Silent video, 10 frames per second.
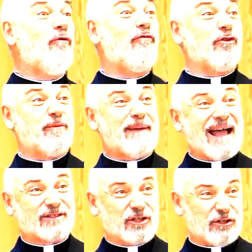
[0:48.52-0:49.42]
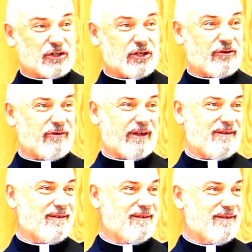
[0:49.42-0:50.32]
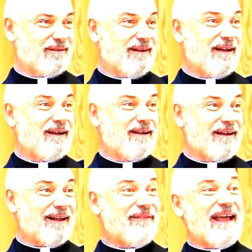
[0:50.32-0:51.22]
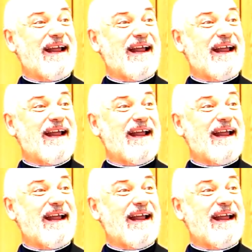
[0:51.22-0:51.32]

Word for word: for the bachelor's degree. And